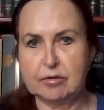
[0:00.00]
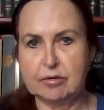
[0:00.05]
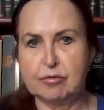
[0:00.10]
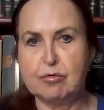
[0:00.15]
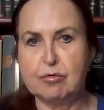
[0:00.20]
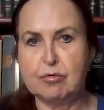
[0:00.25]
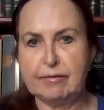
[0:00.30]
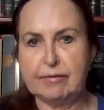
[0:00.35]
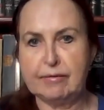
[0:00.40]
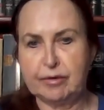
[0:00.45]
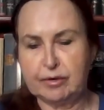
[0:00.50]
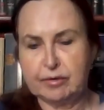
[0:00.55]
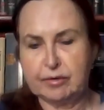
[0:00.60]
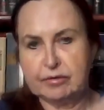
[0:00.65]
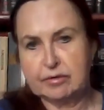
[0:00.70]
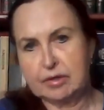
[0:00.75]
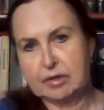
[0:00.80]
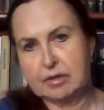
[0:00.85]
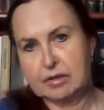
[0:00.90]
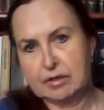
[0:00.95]
whoever
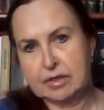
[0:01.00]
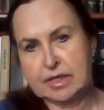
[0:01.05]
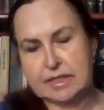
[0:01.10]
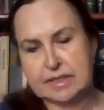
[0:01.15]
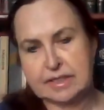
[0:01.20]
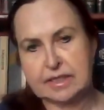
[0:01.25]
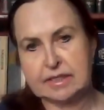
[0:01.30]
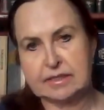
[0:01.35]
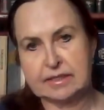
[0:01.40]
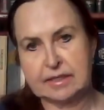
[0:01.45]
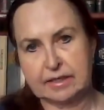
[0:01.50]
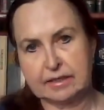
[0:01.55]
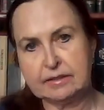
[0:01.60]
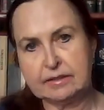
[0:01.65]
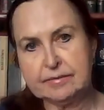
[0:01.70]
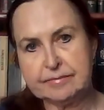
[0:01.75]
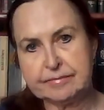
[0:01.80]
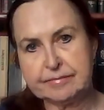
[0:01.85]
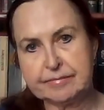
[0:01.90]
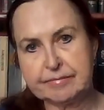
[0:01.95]
is in
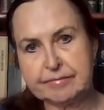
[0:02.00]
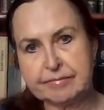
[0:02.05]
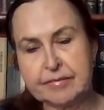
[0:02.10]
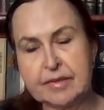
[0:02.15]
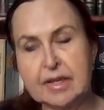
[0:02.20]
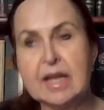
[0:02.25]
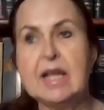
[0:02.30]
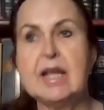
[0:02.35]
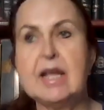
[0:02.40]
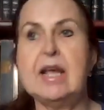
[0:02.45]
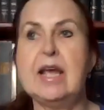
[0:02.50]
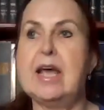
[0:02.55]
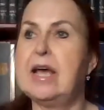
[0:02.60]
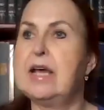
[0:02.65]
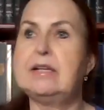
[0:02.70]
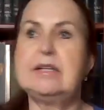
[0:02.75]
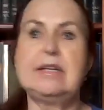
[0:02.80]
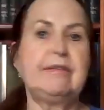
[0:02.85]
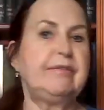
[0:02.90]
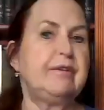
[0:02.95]
there.
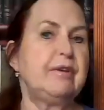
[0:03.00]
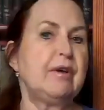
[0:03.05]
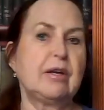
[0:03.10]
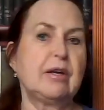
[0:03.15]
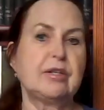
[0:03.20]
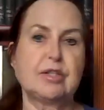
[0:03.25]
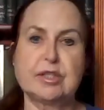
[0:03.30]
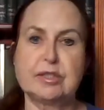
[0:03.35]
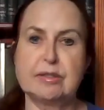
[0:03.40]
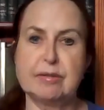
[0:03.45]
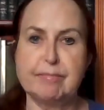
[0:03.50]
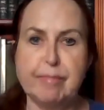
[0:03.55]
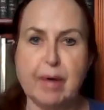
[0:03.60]
And if you are just a